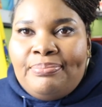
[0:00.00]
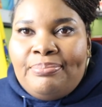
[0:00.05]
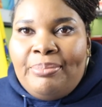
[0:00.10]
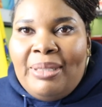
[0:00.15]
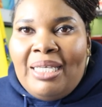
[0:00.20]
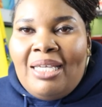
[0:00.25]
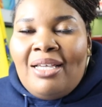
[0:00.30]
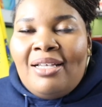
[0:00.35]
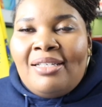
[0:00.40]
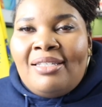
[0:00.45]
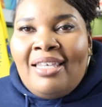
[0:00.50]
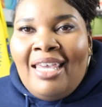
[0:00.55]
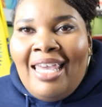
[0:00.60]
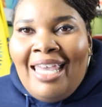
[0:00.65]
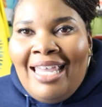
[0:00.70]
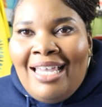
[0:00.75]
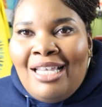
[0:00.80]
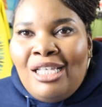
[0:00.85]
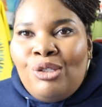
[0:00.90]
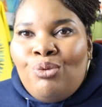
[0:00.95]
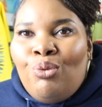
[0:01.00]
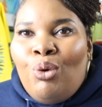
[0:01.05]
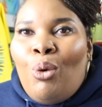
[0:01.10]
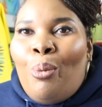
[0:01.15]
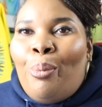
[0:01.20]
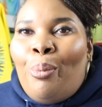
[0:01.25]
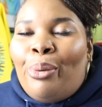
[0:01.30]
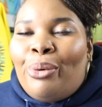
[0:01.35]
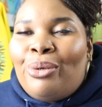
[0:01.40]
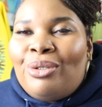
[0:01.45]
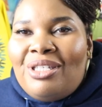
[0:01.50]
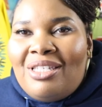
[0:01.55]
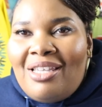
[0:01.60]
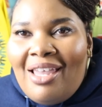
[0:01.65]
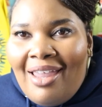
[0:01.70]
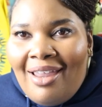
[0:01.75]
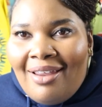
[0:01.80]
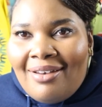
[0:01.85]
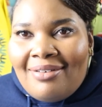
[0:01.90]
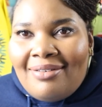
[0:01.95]
because kings will
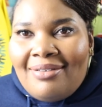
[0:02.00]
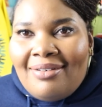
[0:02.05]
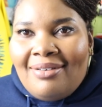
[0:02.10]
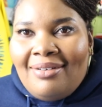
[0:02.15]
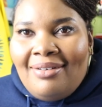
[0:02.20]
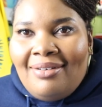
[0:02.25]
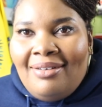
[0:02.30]
protect,